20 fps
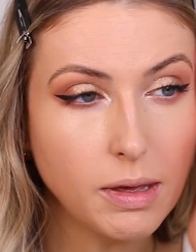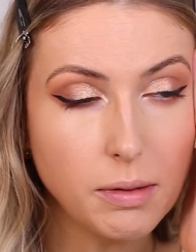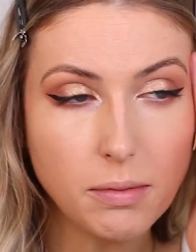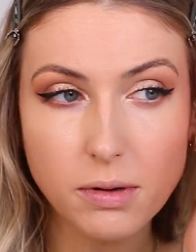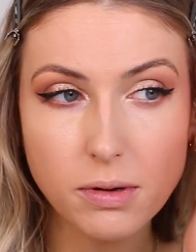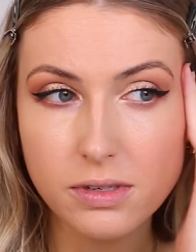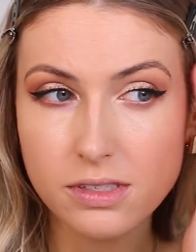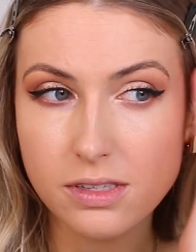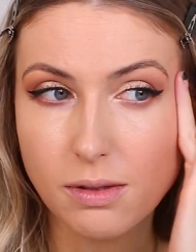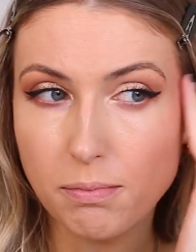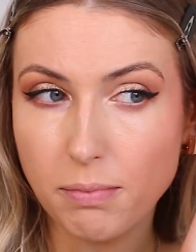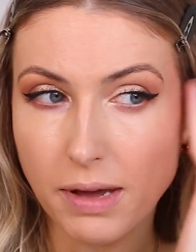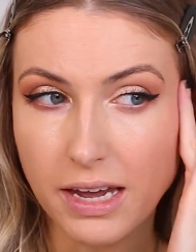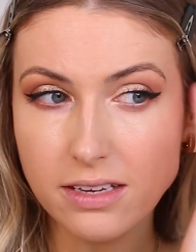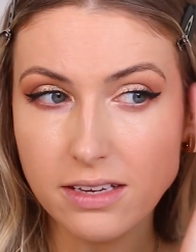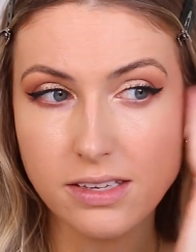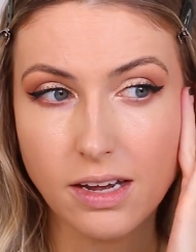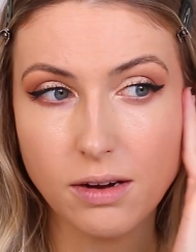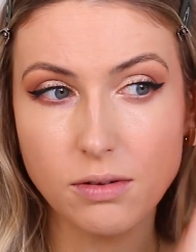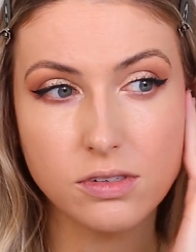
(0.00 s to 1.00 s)
Maybe it was the
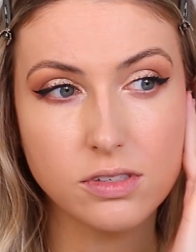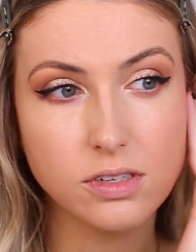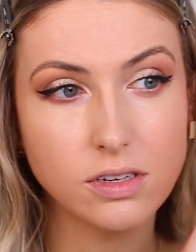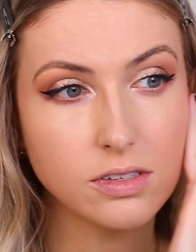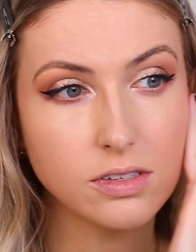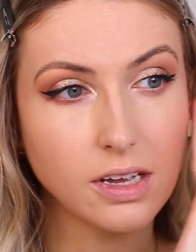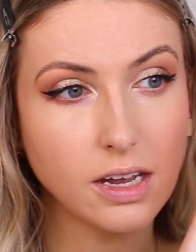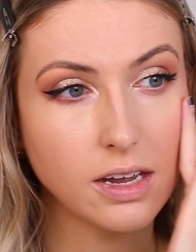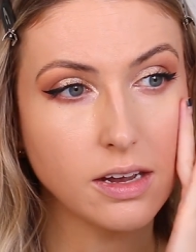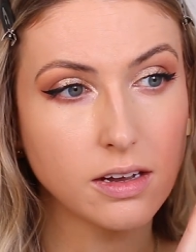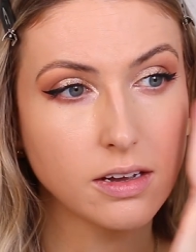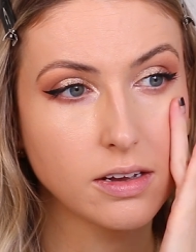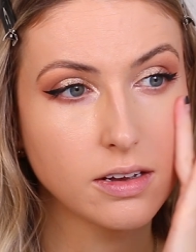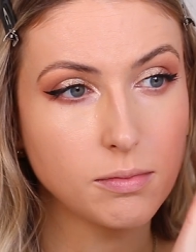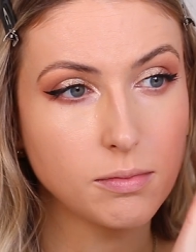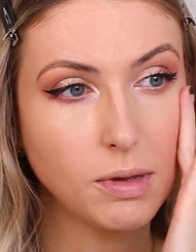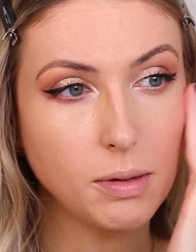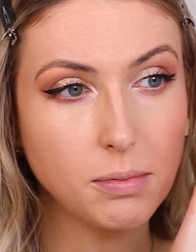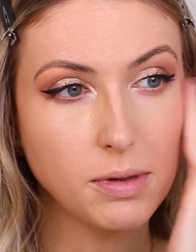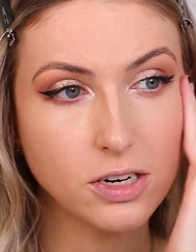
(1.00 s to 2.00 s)
base I was using.
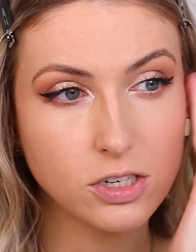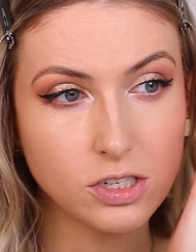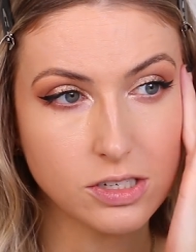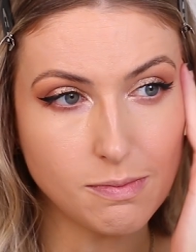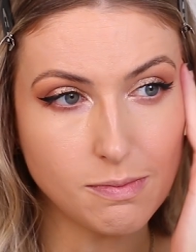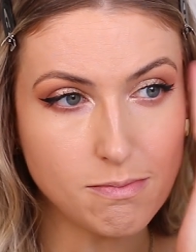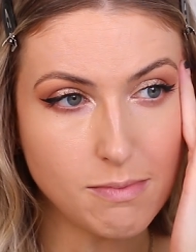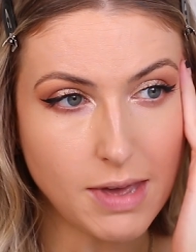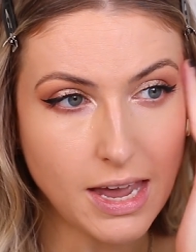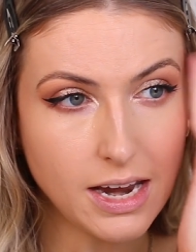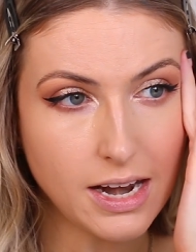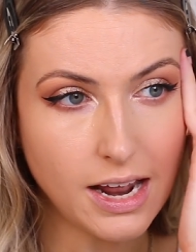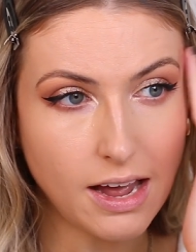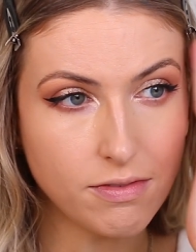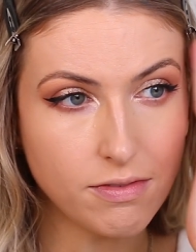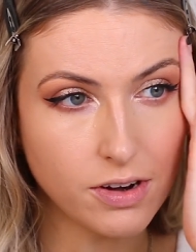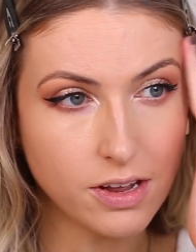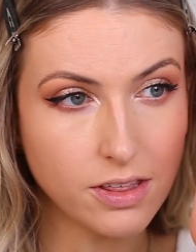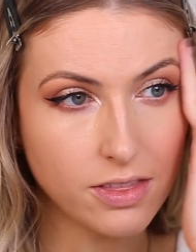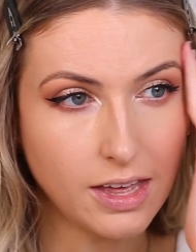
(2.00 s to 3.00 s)
Maybe it just made
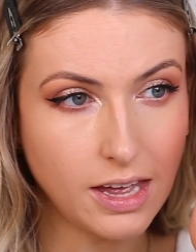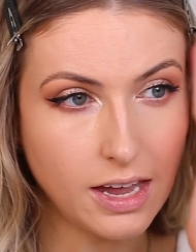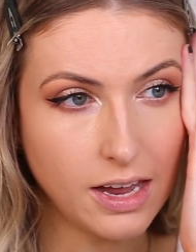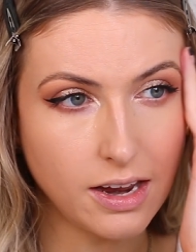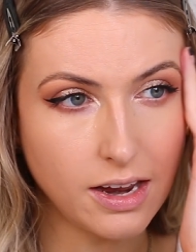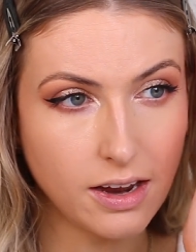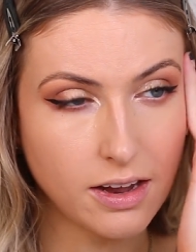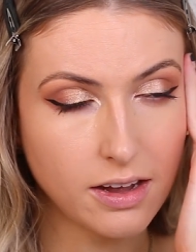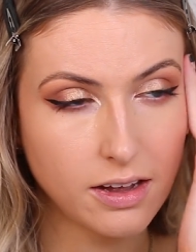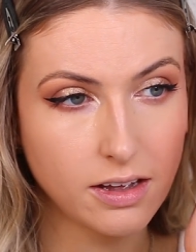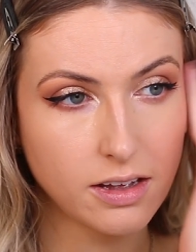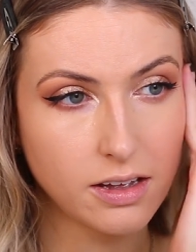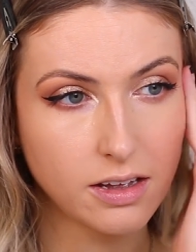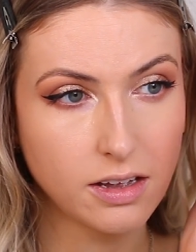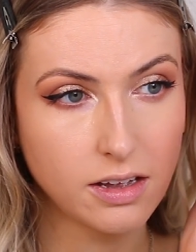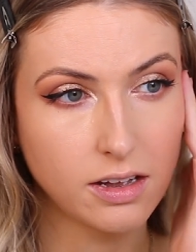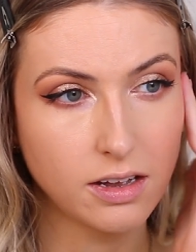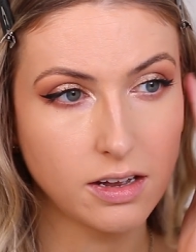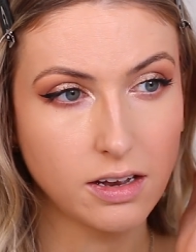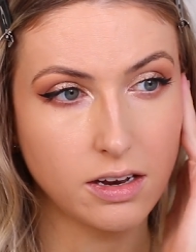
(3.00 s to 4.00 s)
everything
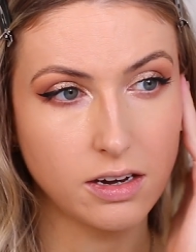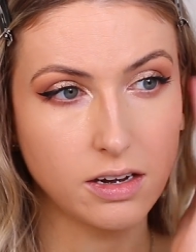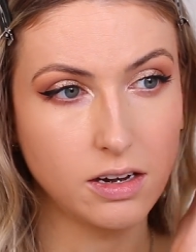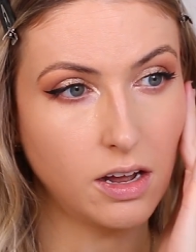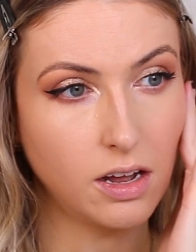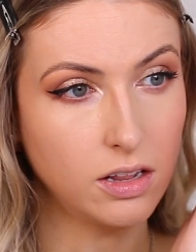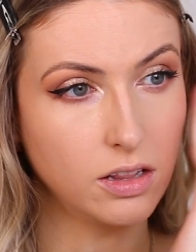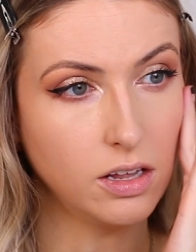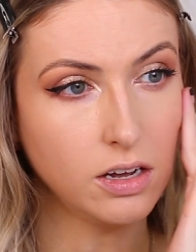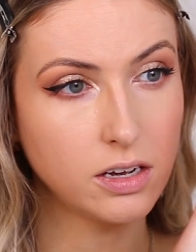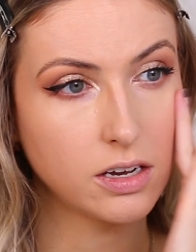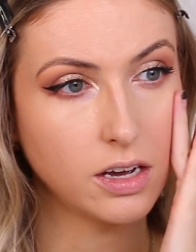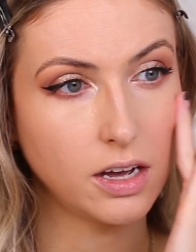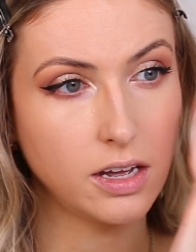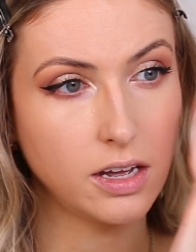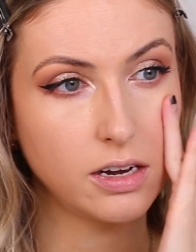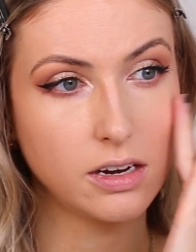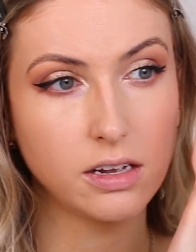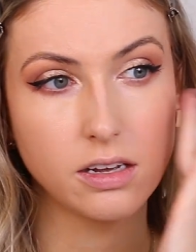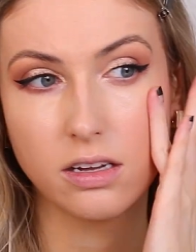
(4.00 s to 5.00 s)
not look
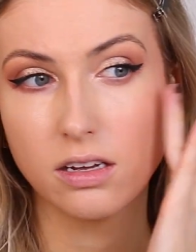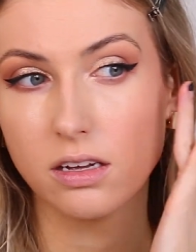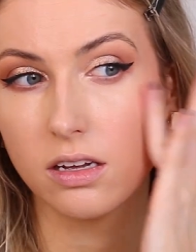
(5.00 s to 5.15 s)
good.